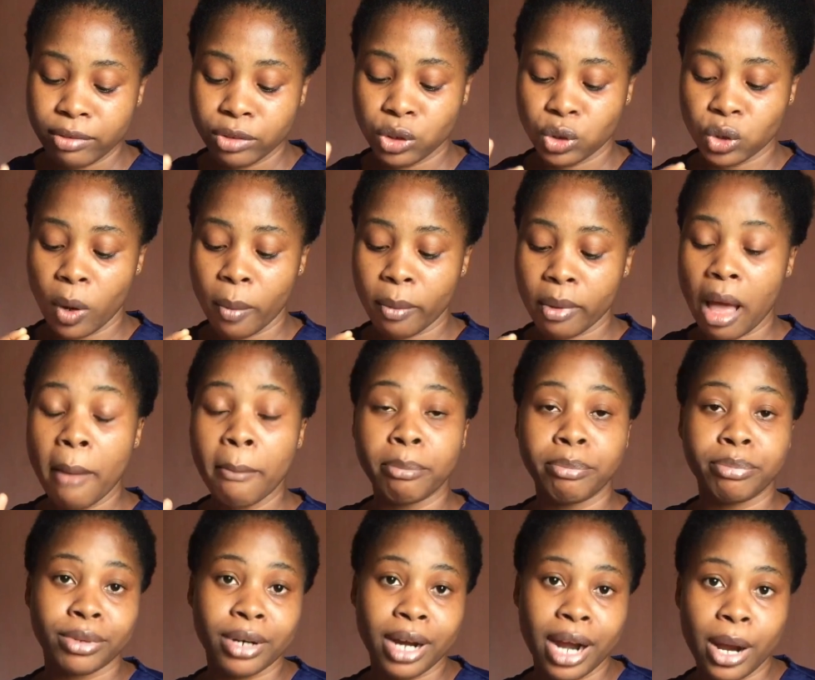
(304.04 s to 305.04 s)
some
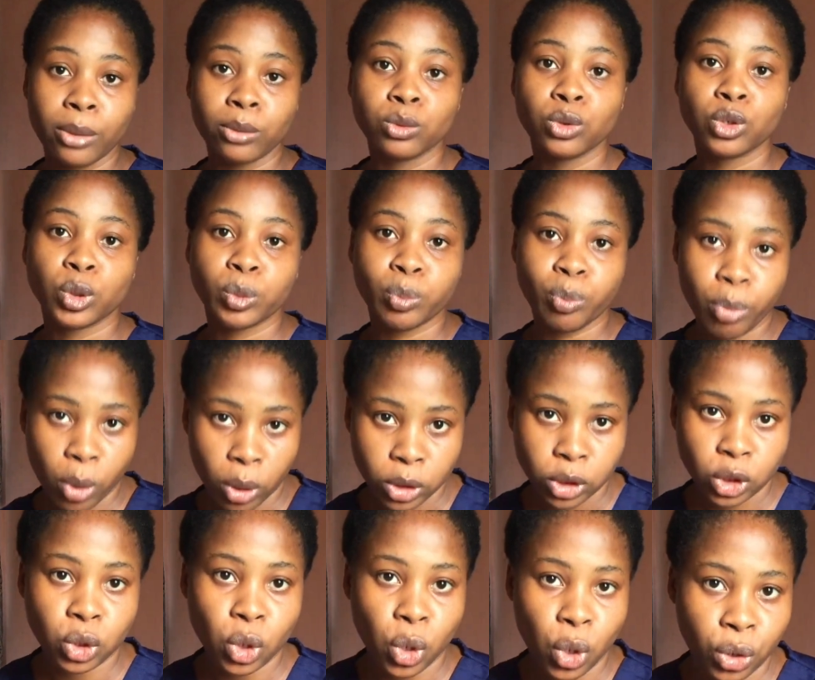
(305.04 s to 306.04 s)
brown
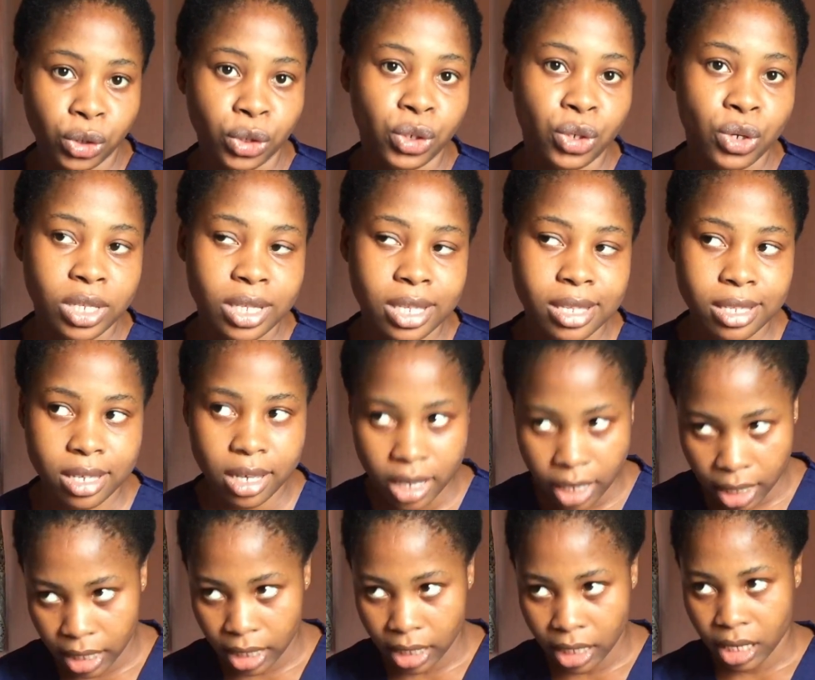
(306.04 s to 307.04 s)
spots on your
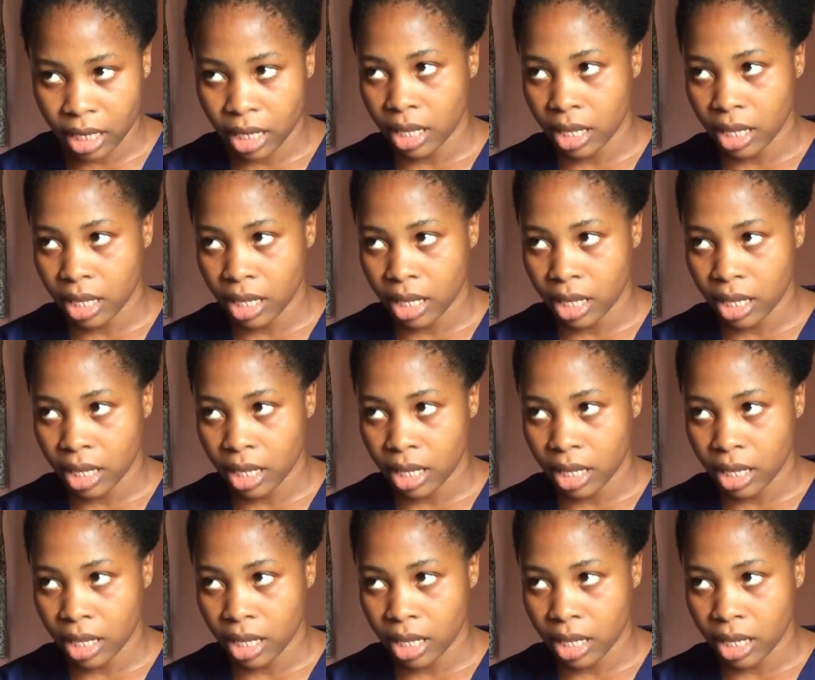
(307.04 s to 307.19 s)
skin.